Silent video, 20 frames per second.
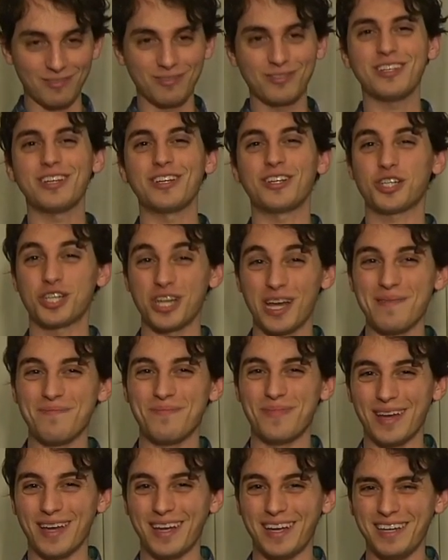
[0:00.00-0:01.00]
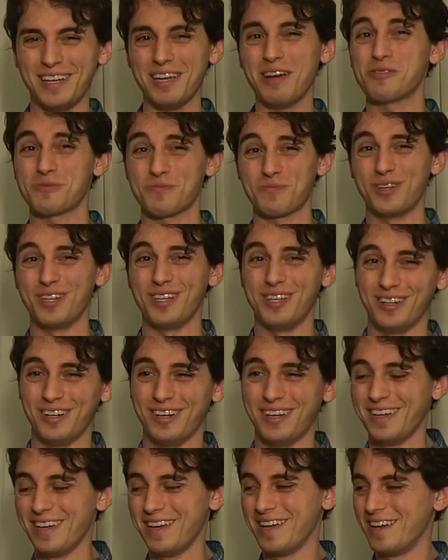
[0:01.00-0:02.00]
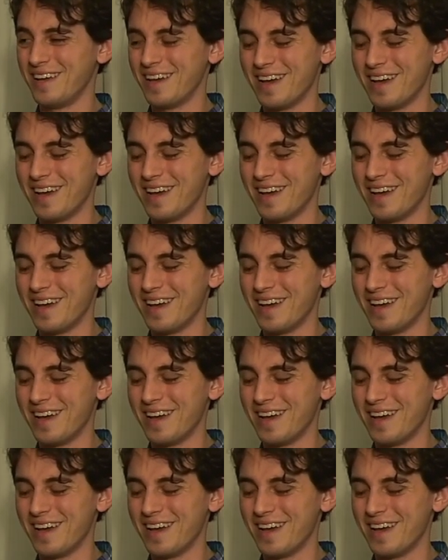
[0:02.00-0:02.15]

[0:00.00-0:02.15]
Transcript: It was like champagne. That's pretty good.